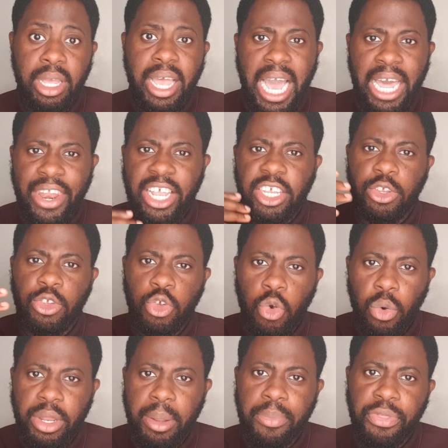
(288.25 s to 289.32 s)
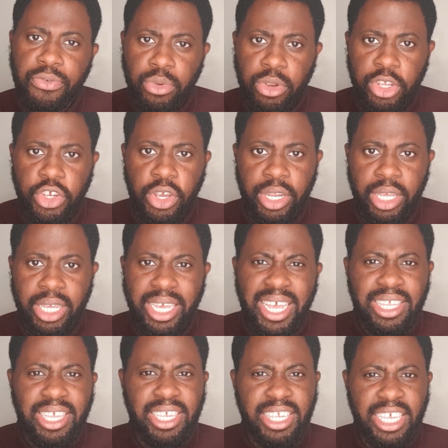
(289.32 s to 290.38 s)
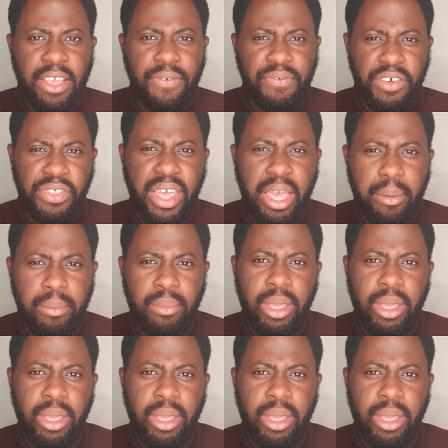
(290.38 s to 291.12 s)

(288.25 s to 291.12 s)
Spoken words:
and actually talk them through the journey to see if for them